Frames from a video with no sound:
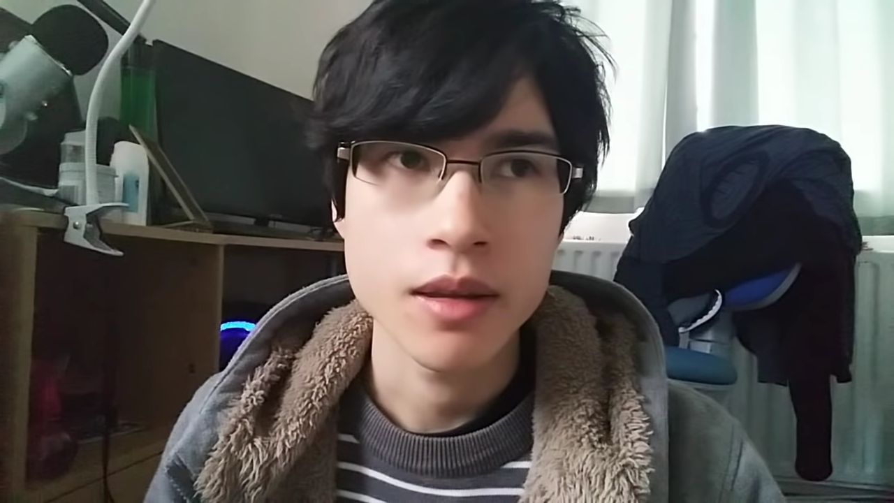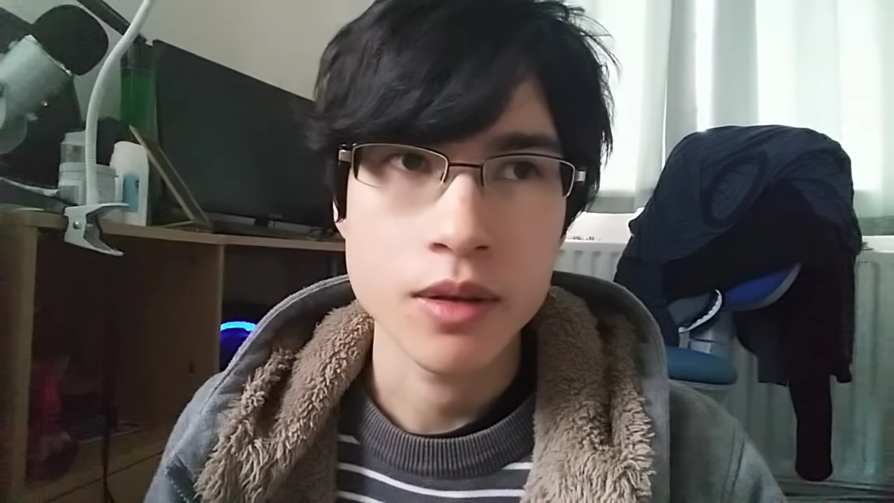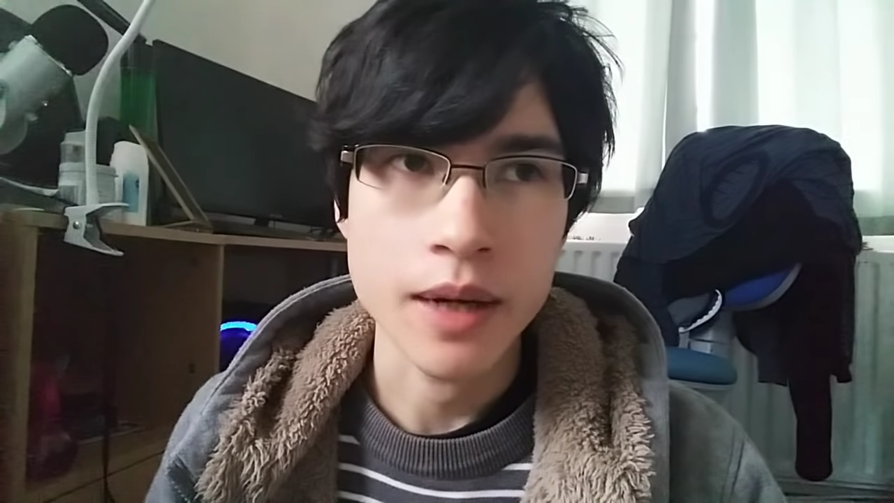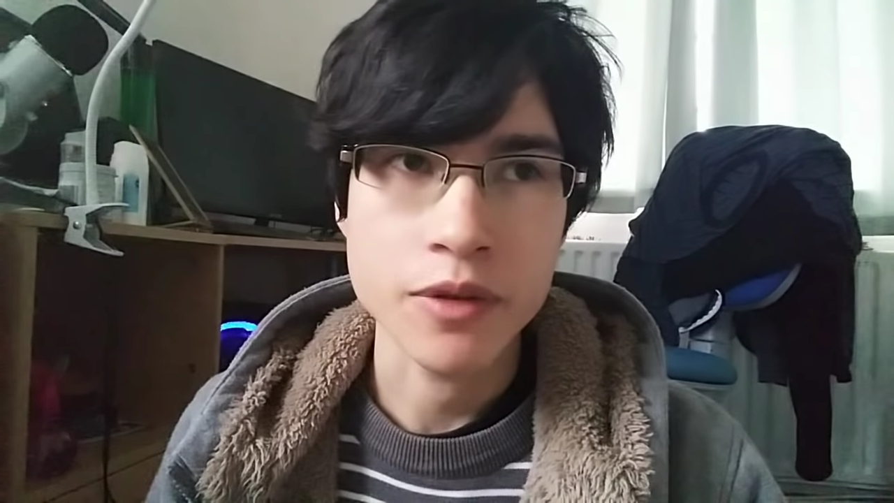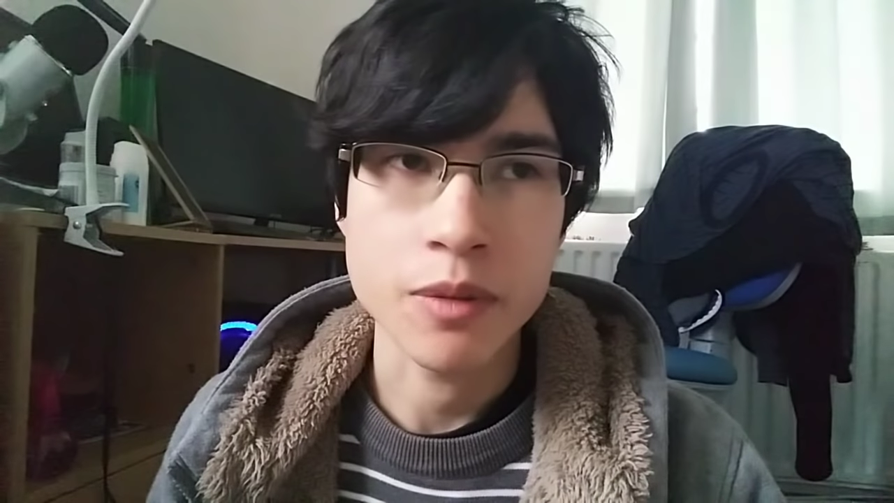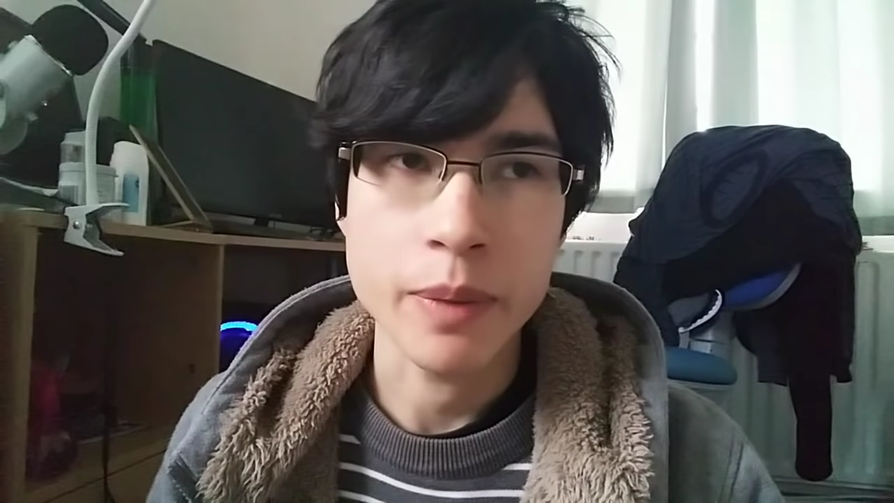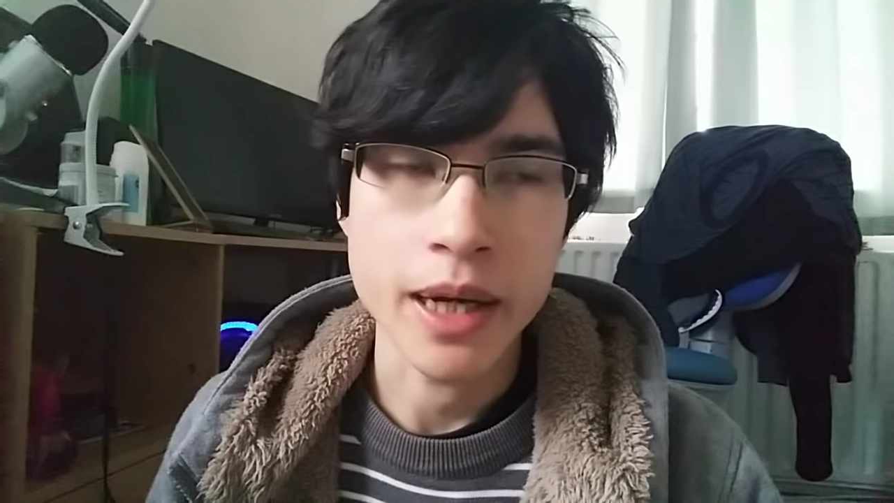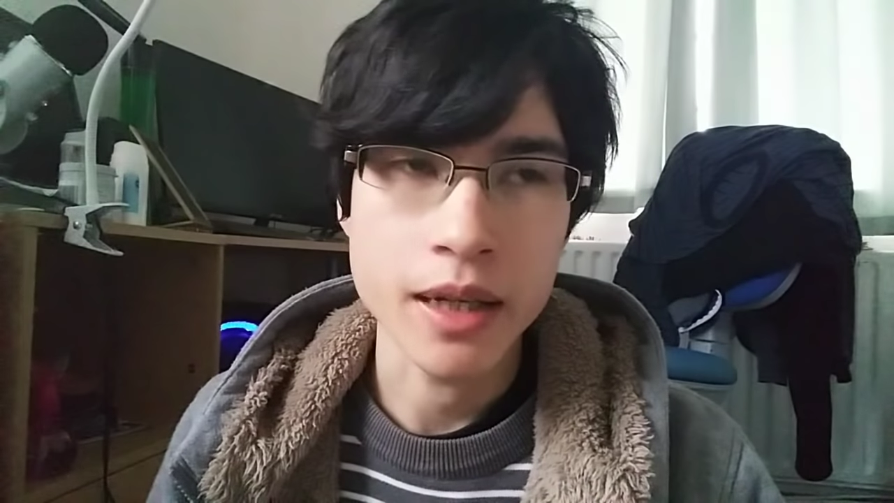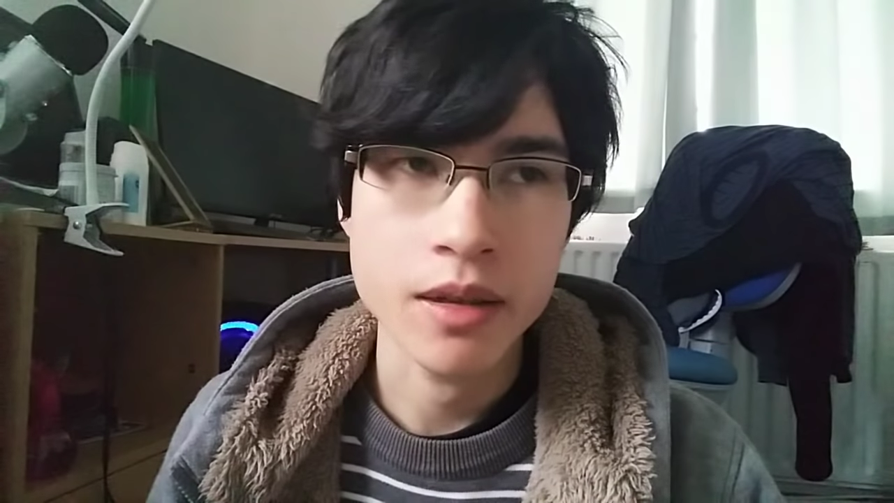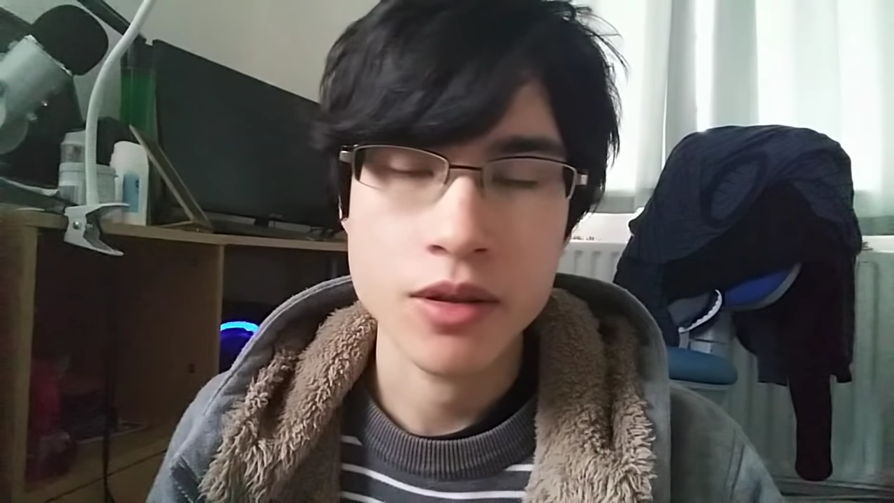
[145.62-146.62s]
you have to
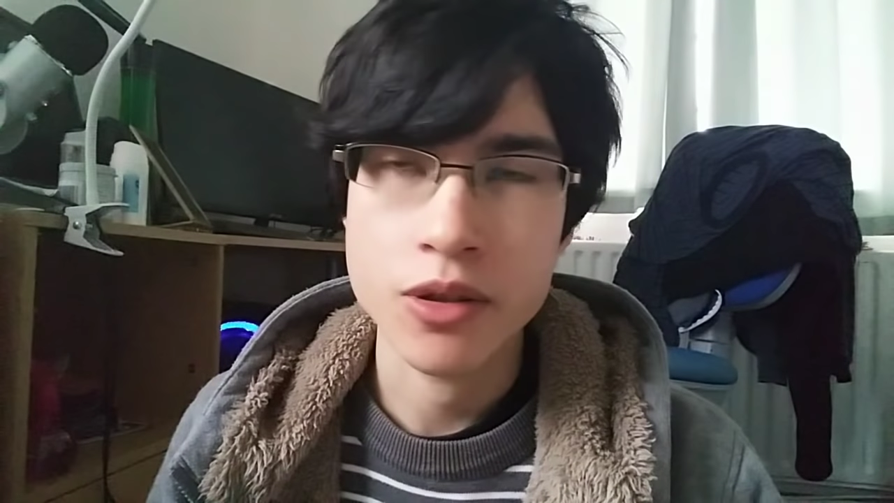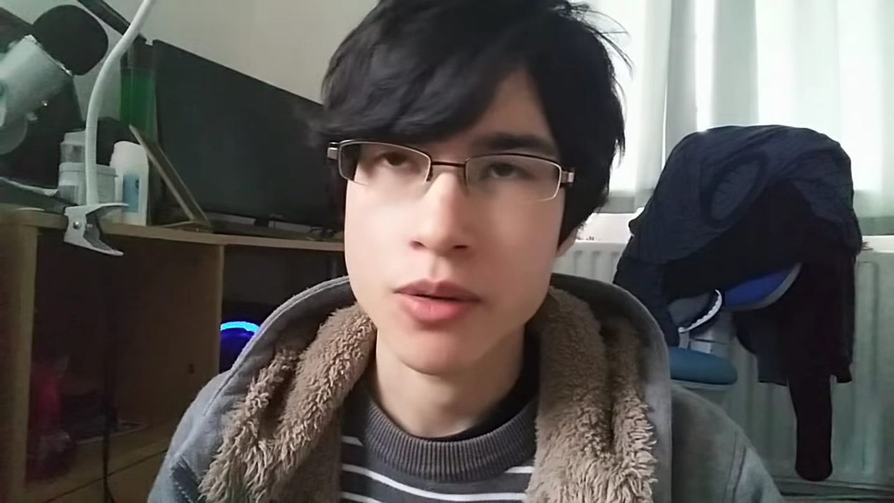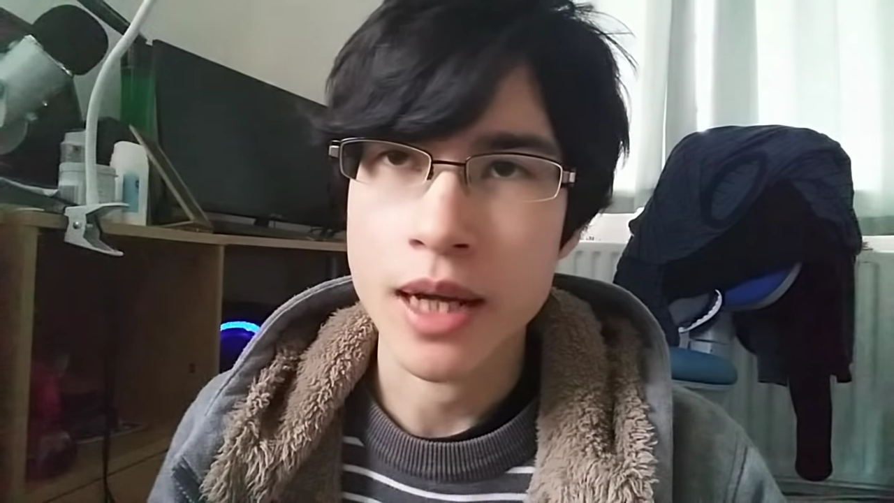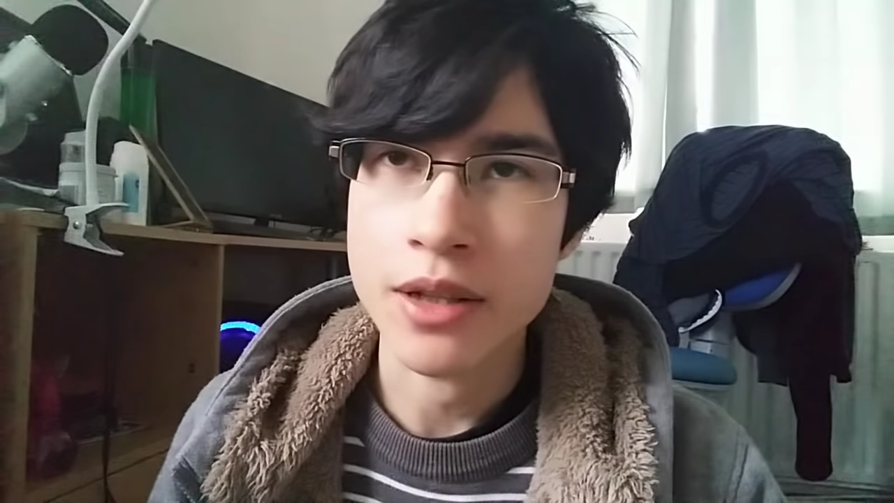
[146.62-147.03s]
pay to